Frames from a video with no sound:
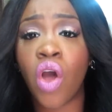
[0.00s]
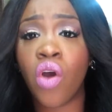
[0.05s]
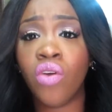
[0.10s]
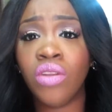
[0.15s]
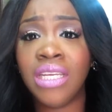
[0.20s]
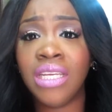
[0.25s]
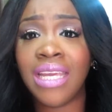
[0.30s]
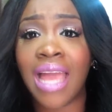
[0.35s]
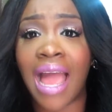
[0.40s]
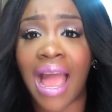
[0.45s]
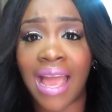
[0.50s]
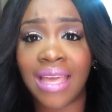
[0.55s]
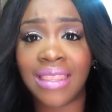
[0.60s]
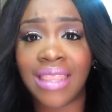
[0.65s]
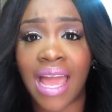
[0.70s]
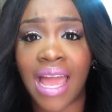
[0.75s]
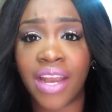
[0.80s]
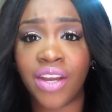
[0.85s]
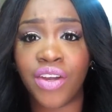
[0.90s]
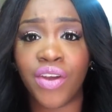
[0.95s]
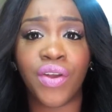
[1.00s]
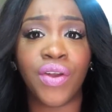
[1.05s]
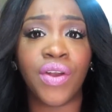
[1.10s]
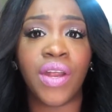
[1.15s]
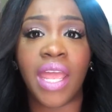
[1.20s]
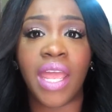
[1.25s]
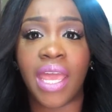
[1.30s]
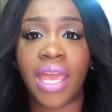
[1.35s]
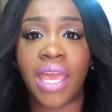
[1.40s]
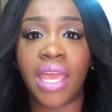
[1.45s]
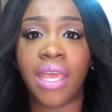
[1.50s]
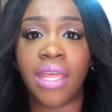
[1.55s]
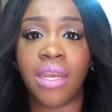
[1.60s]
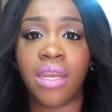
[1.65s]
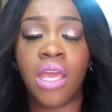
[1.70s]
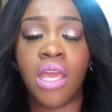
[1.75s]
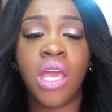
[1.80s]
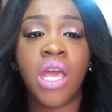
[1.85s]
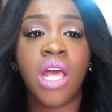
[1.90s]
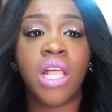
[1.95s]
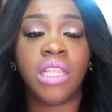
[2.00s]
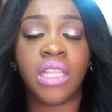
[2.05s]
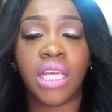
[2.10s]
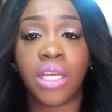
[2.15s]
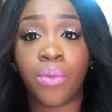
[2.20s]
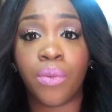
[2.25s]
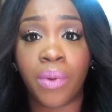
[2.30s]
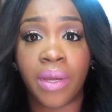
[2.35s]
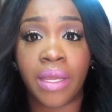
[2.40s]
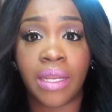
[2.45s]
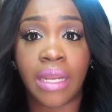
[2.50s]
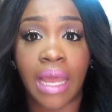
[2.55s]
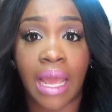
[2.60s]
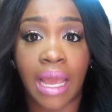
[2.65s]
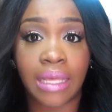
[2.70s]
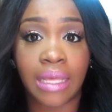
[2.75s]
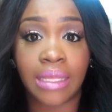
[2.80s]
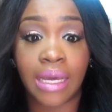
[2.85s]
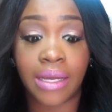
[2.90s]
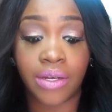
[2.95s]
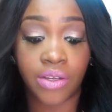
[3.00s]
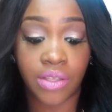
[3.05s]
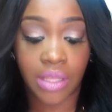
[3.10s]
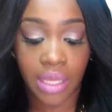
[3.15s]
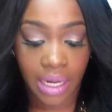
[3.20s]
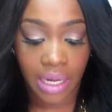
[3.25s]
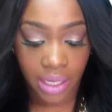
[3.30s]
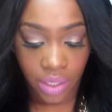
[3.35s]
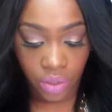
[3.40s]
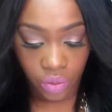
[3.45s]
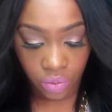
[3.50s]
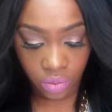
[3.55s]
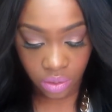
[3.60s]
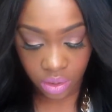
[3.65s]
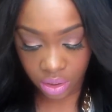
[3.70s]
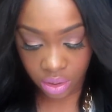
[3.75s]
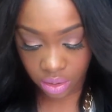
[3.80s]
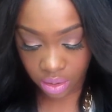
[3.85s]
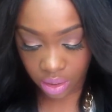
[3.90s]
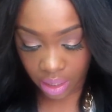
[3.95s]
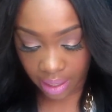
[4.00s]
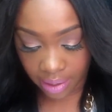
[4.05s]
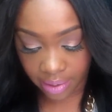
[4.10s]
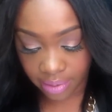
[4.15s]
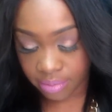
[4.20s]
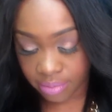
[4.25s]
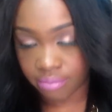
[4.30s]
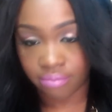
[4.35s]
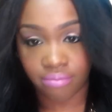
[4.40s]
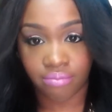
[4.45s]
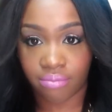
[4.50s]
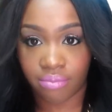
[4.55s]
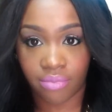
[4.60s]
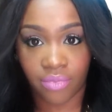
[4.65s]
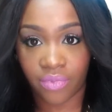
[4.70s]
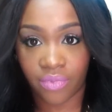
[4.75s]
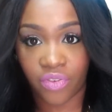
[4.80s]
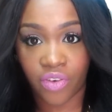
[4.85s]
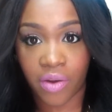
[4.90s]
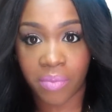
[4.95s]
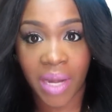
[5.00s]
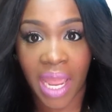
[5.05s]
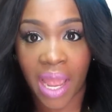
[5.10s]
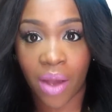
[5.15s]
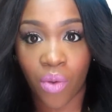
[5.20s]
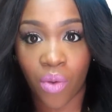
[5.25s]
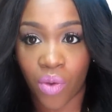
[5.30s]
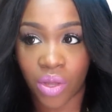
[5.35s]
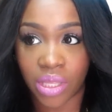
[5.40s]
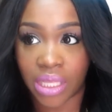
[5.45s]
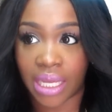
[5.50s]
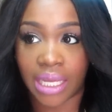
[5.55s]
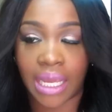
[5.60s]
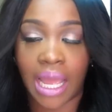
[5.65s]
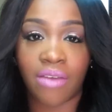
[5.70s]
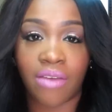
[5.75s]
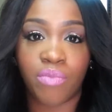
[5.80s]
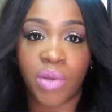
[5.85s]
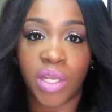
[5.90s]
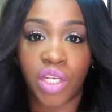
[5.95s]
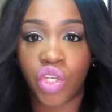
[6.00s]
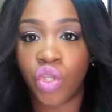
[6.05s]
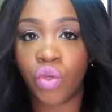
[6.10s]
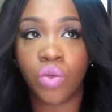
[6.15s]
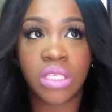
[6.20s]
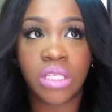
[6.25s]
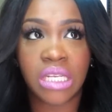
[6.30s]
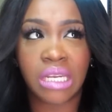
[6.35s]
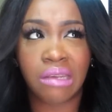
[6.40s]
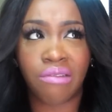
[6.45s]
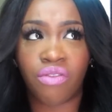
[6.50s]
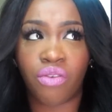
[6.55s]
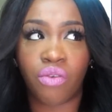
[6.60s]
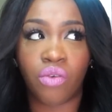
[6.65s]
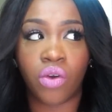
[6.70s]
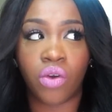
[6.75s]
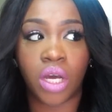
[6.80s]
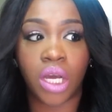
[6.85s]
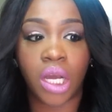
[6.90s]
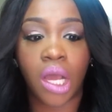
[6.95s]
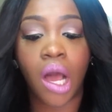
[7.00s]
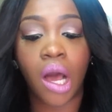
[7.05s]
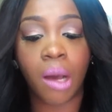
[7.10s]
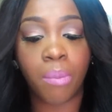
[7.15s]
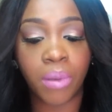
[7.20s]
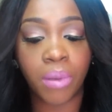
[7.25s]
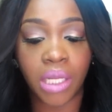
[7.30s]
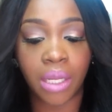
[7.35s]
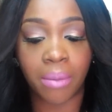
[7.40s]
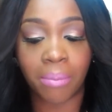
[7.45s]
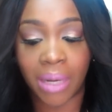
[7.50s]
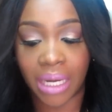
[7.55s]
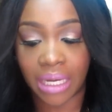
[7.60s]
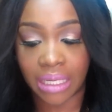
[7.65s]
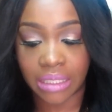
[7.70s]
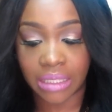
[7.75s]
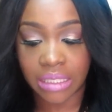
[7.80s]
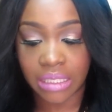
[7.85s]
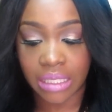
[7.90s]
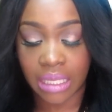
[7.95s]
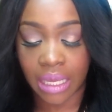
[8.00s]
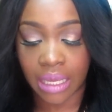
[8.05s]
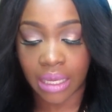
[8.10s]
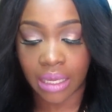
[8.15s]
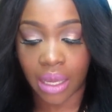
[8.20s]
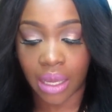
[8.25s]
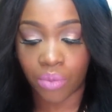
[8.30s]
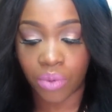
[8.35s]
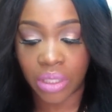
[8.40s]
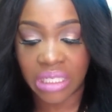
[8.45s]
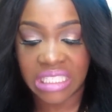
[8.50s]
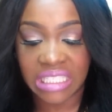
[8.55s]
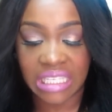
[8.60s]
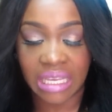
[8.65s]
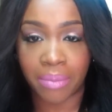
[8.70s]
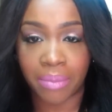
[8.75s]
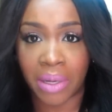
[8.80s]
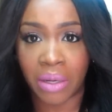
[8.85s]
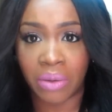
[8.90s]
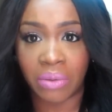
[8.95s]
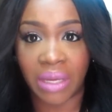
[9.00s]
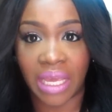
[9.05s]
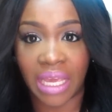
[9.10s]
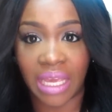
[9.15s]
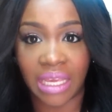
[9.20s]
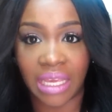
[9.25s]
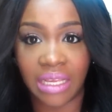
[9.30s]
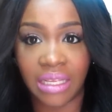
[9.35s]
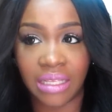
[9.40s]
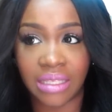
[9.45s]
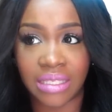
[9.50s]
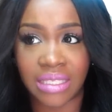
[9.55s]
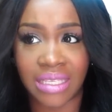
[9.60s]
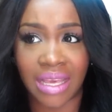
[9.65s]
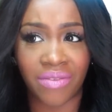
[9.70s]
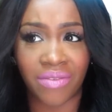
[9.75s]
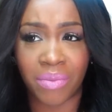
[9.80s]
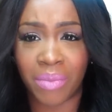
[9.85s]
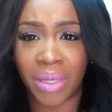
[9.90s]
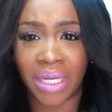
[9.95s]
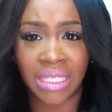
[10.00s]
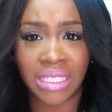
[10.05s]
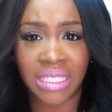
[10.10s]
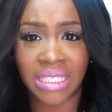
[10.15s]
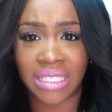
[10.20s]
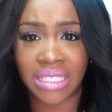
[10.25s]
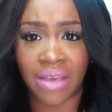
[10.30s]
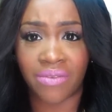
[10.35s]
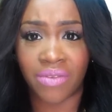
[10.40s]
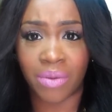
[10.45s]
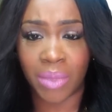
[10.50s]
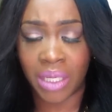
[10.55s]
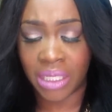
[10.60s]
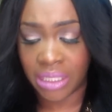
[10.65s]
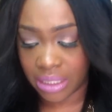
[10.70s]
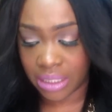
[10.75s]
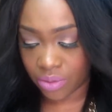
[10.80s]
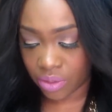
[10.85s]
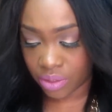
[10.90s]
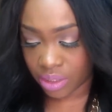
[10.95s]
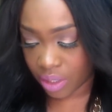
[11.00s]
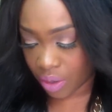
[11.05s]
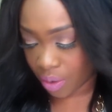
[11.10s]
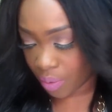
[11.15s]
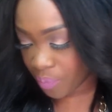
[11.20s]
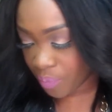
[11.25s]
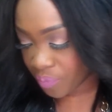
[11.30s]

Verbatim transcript: only eyeliner and liquid eyeliner that I use. Like, from now on, like, I've been using it for a couple of months, like I want to say about eight seven months seven months or so.